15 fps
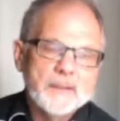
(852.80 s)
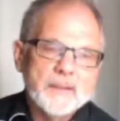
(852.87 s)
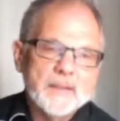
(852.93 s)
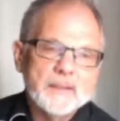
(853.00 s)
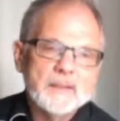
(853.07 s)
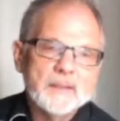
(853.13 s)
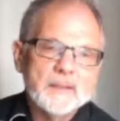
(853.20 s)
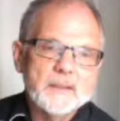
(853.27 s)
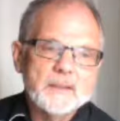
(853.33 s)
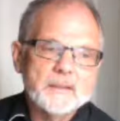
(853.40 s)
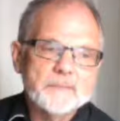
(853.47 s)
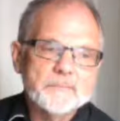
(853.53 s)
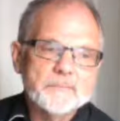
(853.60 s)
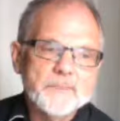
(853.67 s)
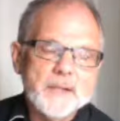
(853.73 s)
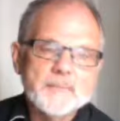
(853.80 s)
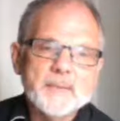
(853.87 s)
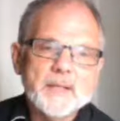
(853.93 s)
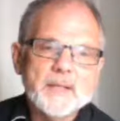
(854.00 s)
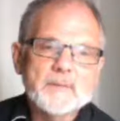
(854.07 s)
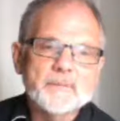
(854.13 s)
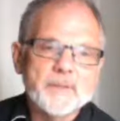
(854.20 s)
And that
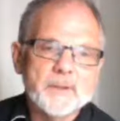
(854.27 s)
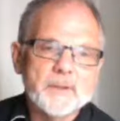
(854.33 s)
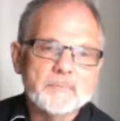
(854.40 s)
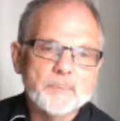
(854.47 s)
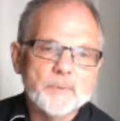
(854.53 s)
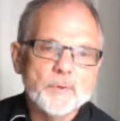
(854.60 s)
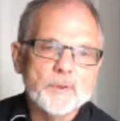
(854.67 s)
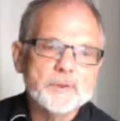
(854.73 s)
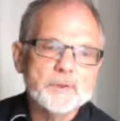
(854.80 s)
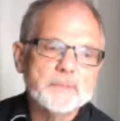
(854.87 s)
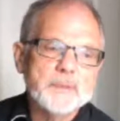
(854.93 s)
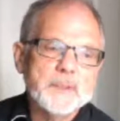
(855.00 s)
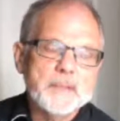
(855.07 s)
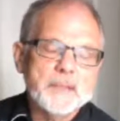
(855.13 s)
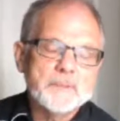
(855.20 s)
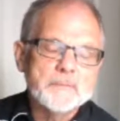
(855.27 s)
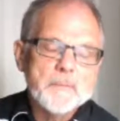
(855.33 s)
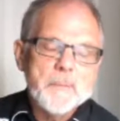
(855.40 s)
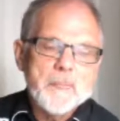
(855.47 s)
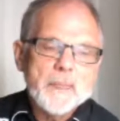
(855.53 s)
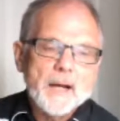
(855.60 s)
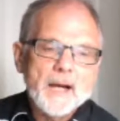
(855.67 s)
became very important to me. And
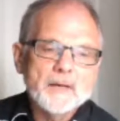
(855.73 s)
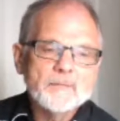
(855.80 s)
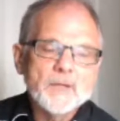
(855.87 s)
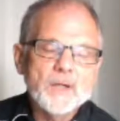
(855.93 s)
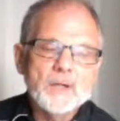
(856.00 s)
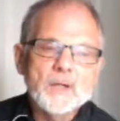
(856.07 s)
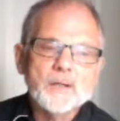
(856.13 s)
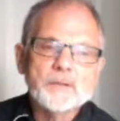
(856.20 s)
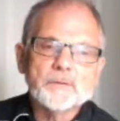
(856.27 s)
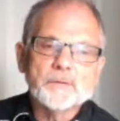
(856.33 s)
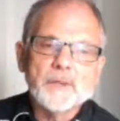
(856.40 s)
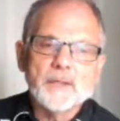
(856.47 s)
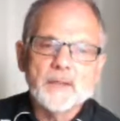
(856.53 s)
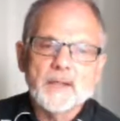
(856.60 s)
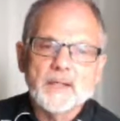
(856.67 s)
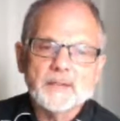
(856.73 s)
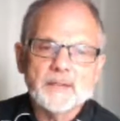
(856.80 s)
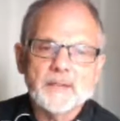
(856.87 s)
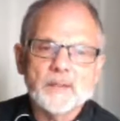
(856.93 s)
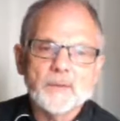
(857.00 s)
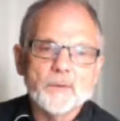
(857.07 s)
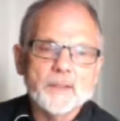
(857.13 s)
I've gone on to
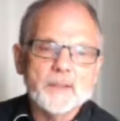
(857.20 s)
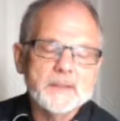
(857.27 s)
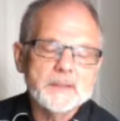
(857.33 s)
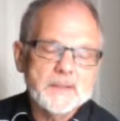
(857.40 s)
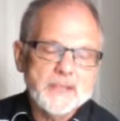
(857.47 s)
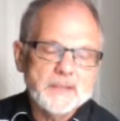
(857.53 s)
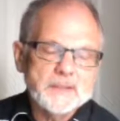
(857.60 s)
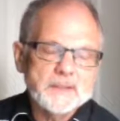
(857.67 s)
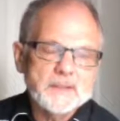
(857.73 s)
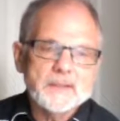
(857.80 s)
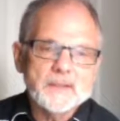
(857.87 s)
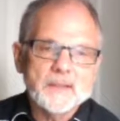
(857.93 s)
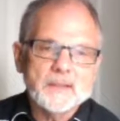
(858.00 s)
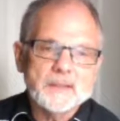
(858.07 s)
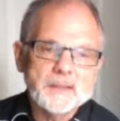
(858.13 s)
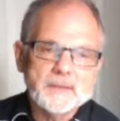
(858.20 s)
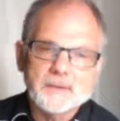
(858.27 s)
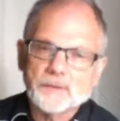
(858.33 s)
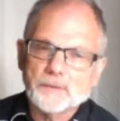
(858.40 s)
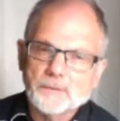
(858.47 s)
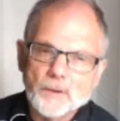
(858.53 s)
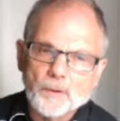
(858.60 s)
realize that organizations such as
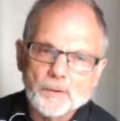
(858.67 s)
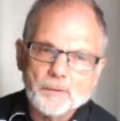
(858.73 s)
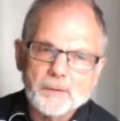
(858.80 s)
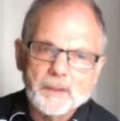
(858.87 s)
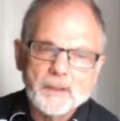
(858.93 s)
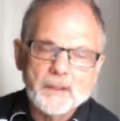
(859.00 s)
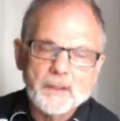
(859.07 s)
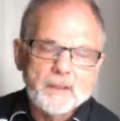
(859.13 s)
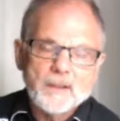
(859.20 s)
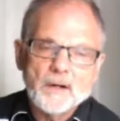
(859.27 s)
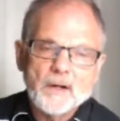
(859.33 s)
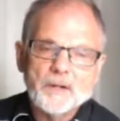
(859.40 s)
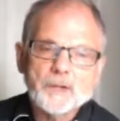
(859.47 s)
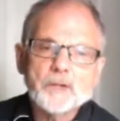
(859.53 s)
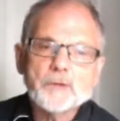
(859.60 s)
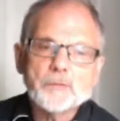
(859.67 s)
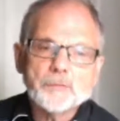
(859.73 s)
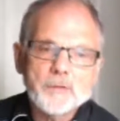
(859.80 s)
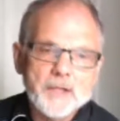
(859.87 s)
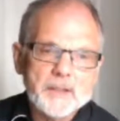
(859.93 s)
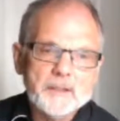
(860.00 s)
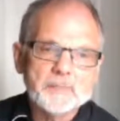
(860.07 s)
the Rotary are
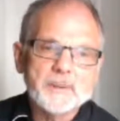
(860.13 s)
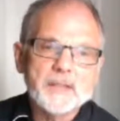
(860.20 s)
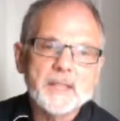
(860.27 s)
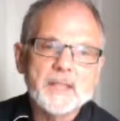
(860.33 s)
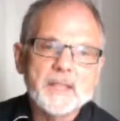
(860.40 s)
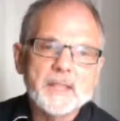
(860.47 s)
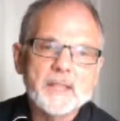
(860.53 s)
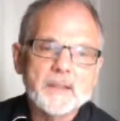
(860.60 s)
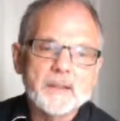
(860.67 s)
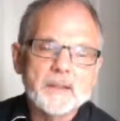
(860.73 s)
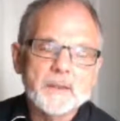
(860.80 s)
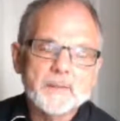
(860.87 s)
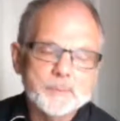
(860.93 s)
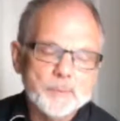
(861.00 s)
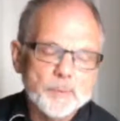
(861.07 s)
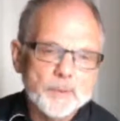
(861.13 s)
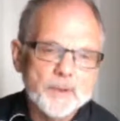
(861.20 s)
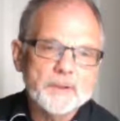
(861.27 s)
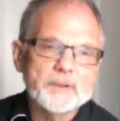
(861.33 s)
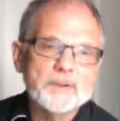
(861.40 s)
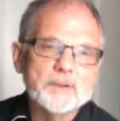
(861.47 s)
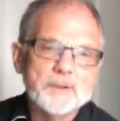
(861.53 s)
incredibly
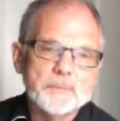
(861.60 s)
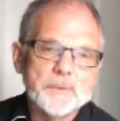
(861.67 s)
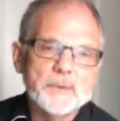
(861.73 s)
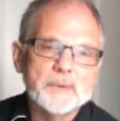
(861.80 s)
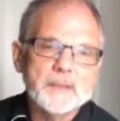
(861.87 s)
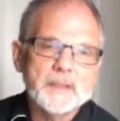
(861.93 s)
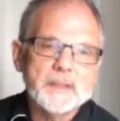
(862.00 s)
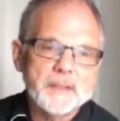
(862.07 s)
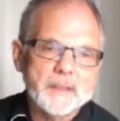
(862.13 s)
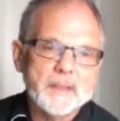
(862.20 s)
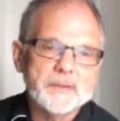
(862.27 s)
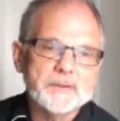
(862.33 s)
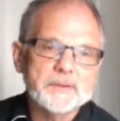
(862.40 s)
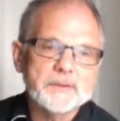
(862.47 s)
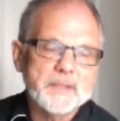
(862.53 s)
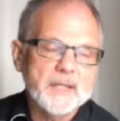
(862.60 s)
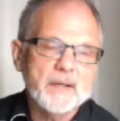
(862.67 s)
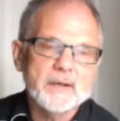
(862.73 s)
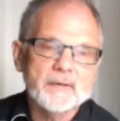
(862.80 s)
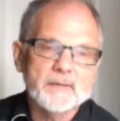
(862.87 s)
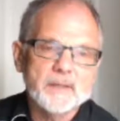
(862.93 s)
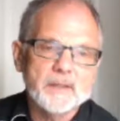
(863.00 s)
important community leaders. They
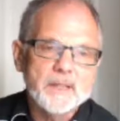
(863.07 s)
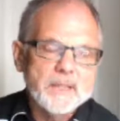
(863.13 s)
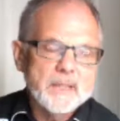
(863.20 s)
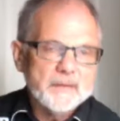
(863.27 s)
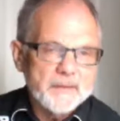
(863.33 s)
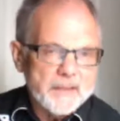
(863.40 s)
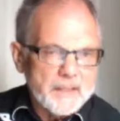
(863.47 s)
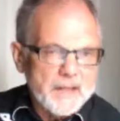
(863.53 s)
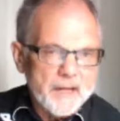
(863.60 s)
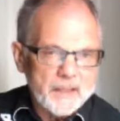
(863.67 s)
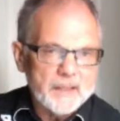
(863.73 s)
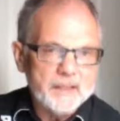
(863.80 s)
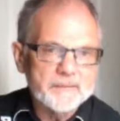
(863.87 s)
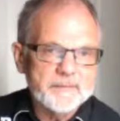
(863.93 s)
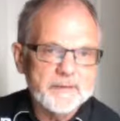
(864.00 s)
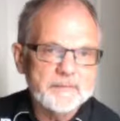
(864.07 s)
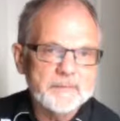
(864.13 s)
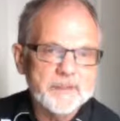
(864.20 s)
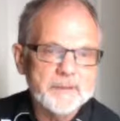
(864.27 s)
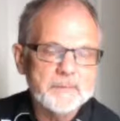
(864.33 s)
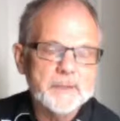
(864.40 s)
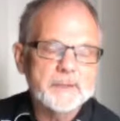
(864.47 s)
are the nugget of
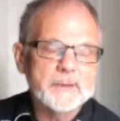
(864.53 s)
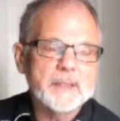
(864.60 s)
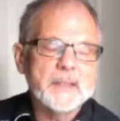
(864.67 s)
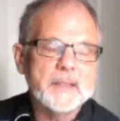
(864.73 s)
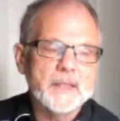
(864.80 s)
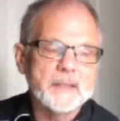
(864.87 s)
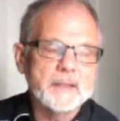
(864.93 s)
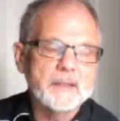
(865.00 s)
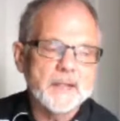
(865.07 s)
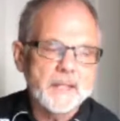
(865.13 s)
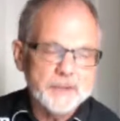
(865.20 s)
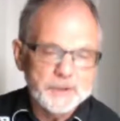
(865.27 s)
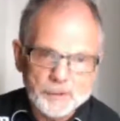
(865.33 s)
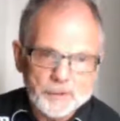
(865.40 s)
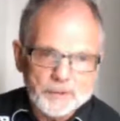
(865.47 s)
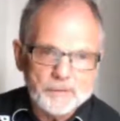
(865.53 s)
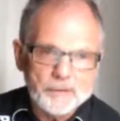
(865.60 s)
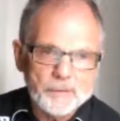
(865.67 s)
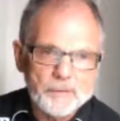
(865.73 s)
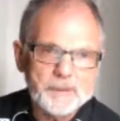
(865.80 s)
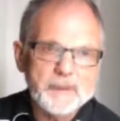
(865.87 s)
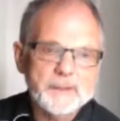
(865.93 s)
every community. And I joined
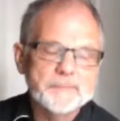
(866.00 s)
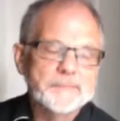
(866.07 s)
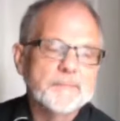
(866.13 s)
Rotary,